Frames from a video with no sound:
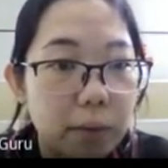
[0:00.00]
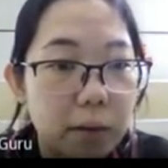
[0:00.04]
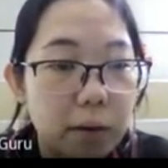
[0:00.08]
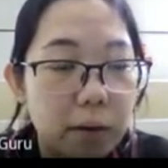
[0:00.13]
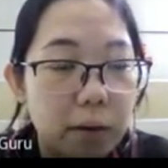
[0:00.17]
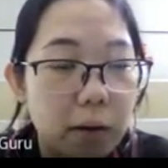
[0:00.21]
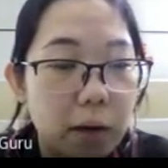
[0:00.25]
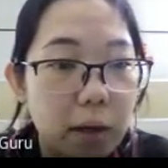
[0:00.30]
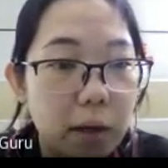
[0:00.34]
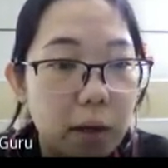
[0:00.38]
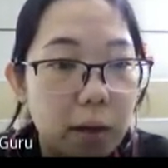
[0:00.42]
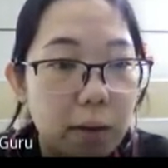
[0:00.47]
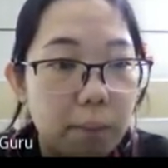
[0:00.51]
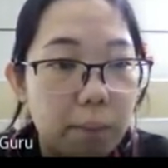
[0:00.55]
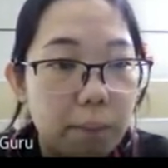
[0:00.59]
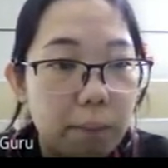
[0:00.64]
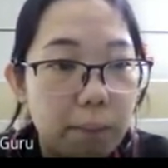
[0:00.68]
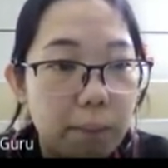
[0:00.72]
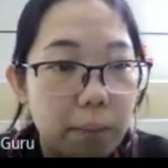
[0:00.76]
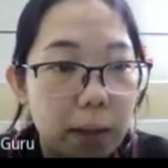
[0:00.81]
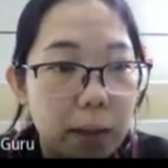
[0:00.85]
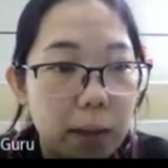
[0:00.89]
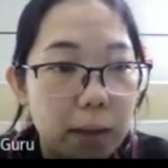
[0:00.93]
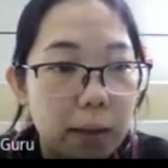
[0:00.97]
all right,
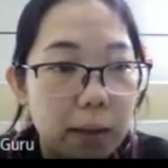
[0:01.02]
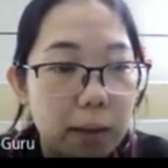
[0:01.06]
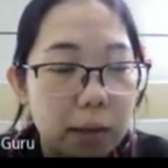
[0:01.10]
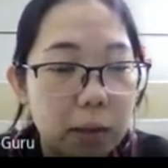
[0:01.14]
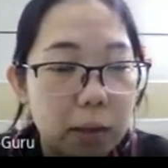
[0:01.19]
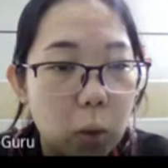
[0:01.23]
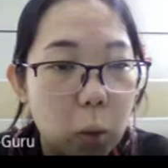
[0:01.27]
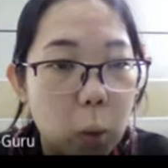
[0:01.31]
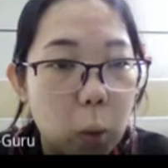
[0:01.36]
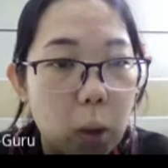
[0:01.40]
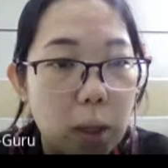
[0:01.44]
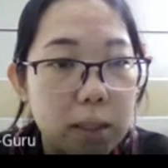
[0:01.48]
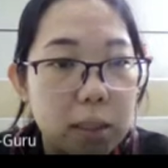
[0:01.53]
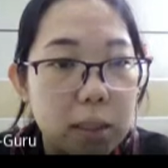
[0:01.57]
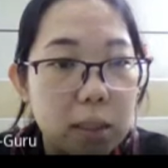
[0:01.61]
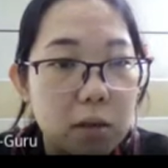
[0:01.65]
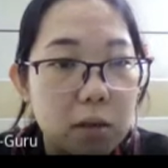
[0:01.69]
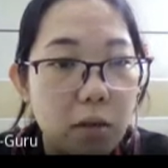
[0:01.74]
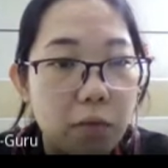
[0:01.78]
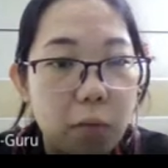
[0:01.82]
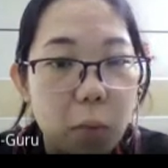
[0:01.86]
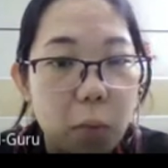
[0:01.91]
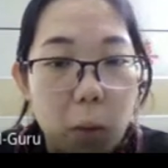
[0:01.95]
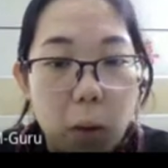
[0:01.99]
but the
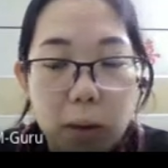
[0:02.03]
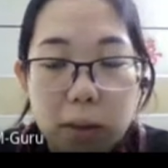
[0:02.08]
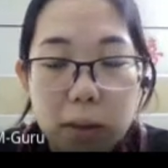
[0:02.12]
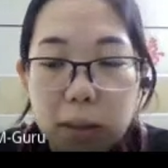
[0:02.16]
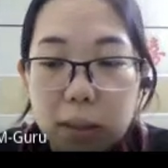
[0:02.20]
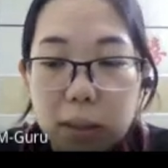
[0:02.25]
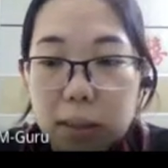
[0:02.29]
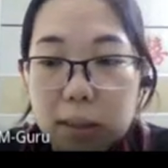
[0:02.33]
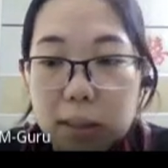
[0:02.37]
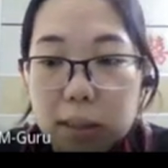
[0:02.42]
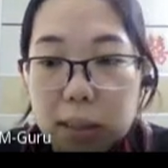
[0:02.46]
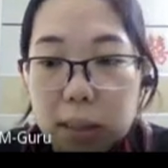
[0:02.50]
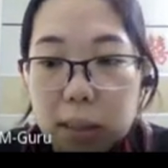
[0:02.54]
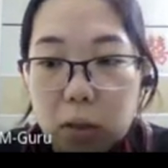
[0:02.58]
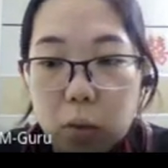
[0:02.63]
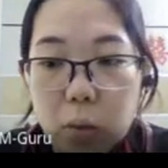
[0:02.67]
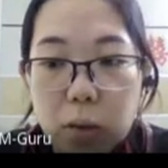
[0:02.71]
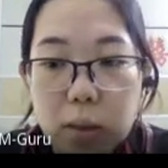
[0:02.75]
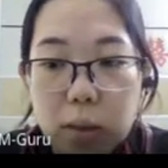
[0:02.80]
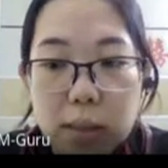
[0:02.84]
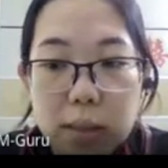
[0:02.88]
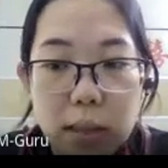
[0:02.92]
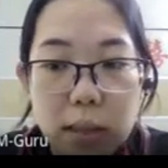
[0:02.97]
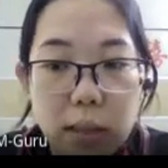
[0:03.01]
quantity of water is
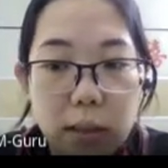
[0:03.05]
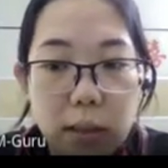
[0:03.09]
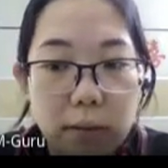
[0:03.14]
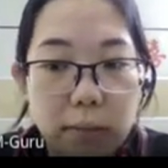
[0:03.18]
increasing.